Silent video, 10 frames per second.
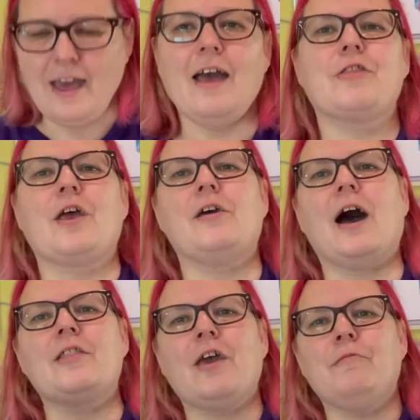So
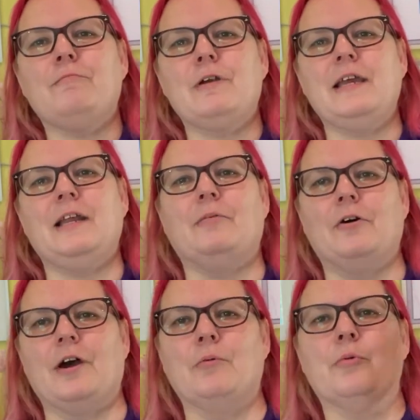I don't really
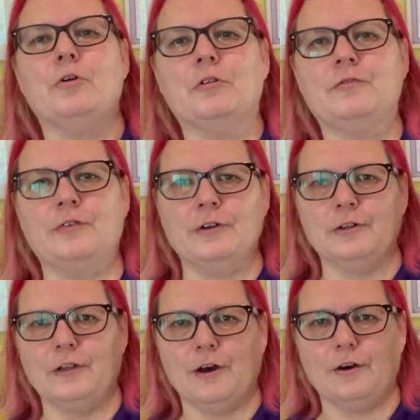want a wall
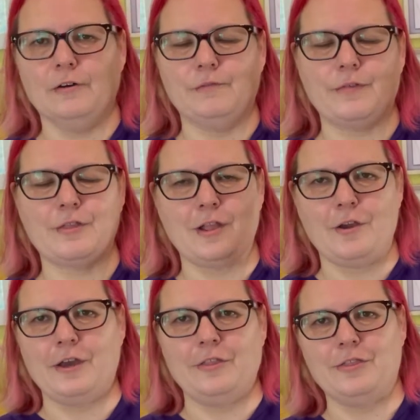full of
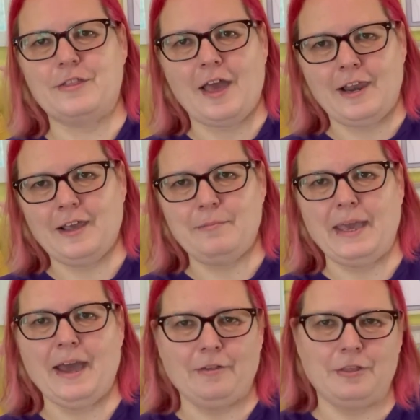slogans telling me
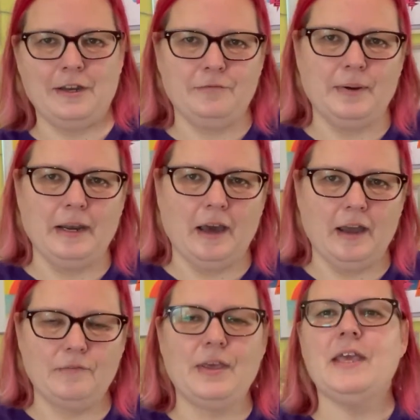how to live my
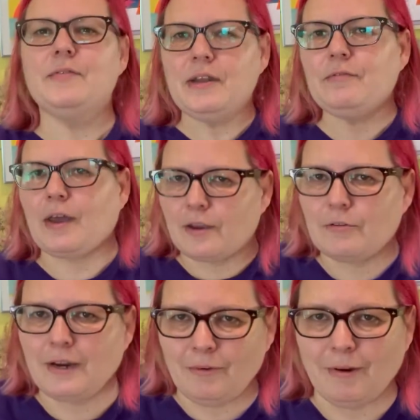life, even if I
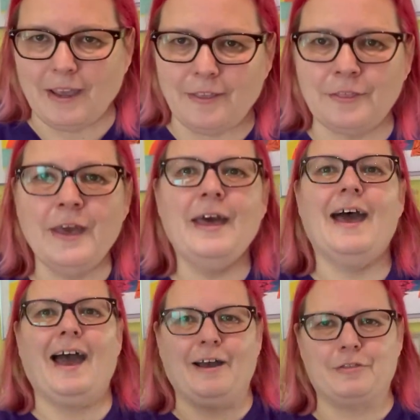agree with
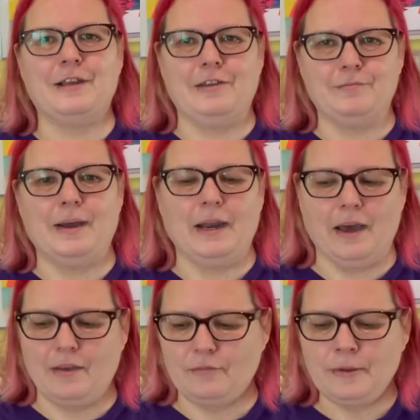how to live my life.